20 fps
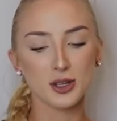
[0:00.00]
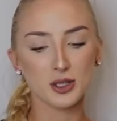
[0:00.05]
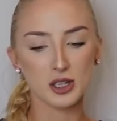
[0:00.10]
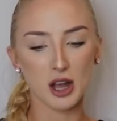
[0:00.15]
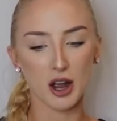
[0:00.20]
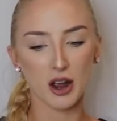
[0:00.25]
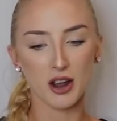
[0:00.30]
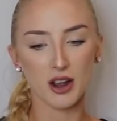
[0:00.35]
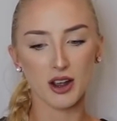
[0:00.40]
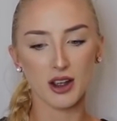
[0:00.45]

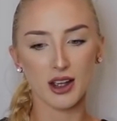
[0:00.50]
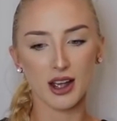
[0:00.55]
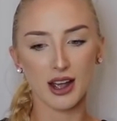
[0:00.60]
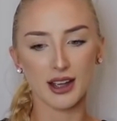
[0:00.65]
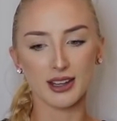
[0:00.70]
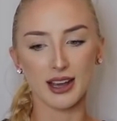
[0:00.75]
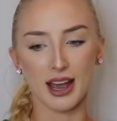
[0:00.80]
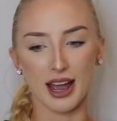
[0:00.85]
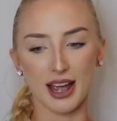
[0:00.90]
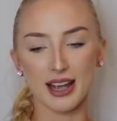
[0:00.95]
So
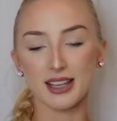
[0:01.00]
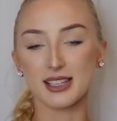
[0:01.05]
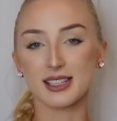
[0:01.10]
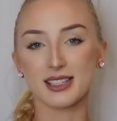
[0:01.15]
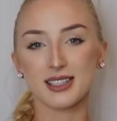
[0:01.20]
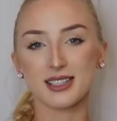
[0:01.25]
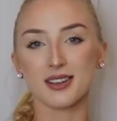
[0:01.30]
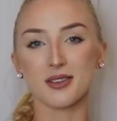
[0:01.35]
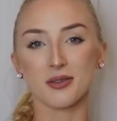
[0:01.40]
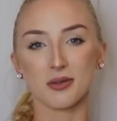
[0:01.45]
yeah,
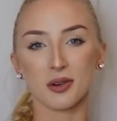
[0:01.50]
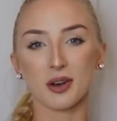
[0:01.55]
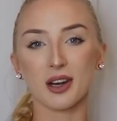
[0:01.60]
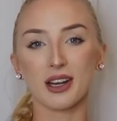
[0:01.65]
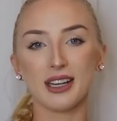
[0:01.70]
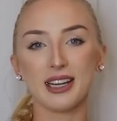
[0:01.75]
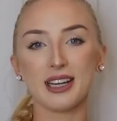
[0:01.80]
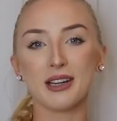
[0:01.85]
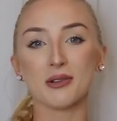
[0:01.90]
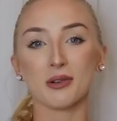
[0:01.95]
it's
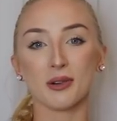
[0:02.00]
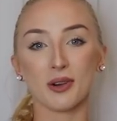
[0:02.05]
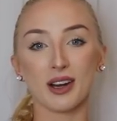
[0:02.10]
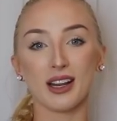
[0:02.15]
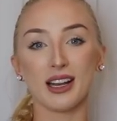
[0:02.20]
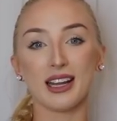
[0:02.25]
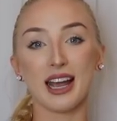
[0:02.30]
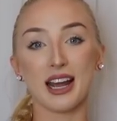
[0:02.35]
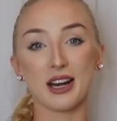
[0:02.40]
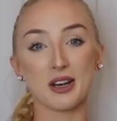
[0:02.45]

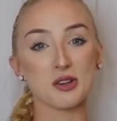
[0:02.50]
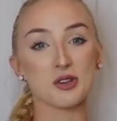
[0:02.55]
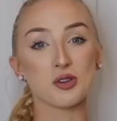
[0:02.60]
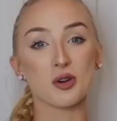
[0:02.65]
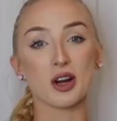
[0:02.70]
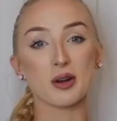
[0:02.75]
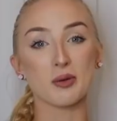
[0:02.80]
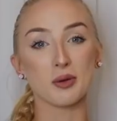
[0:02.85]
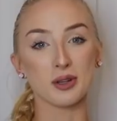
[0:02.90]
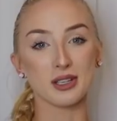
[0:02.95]
really an
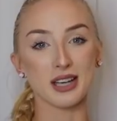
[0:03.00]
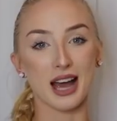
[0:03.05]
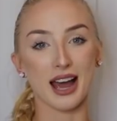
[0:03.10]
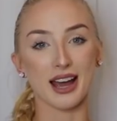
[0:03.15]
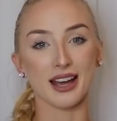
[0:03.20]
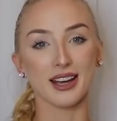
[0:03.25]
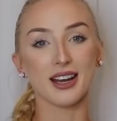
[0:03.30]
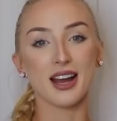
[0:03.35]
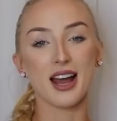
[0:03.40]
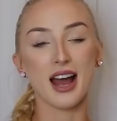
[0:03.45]
enjoyable
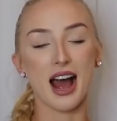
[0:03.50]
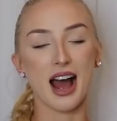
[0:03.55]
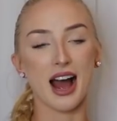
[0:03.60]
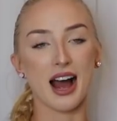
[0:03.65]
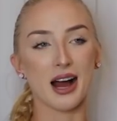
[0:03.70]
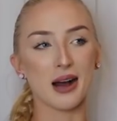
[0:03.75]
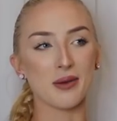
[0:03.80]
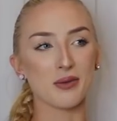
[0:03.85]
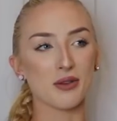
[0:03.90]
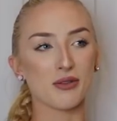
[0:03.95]
day.
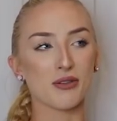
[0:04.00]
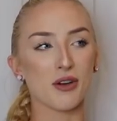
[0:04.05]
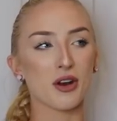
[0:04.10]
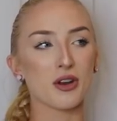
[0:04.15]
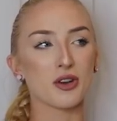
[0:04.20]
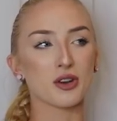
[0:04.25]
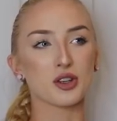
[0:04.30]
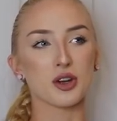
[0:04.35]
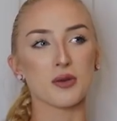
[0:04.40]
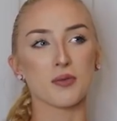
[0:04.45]
The
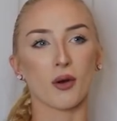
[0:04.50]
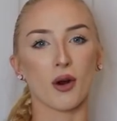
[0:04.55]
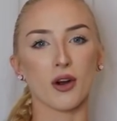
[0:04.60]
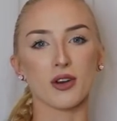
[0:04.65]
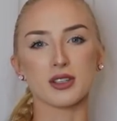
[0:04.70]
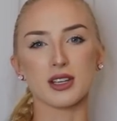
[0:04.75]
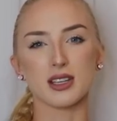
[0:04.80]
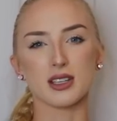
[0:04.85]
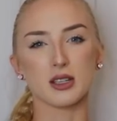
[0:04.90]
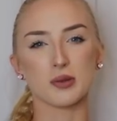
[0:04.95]
photo shoot
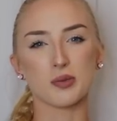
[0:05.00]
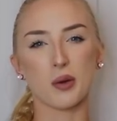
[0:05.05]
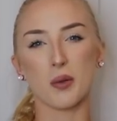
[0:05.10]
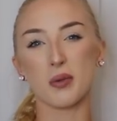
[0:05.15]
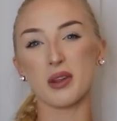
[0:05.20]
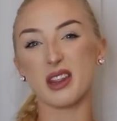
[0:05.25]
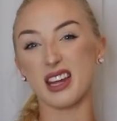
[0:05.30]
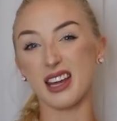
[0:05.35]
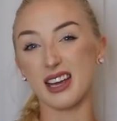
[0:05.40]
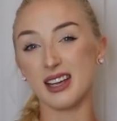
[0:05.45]
process is
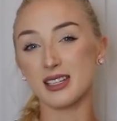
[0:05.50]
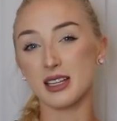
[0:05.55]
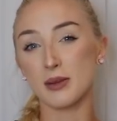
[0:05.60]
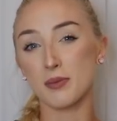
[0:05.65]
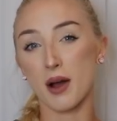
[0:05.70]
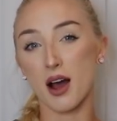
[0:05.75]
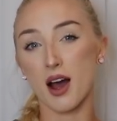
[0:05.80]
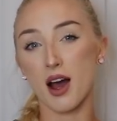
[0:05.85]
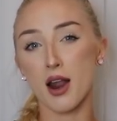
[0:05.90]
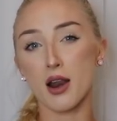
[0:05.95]
probably the easy
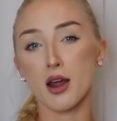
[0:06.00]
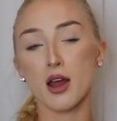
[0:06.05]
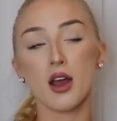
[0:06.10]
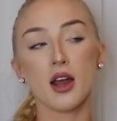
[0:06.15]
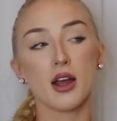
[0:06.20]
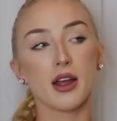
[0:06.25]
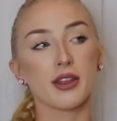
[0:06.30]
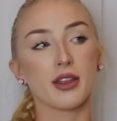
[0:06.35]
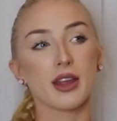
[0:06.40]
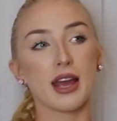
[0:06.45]
part.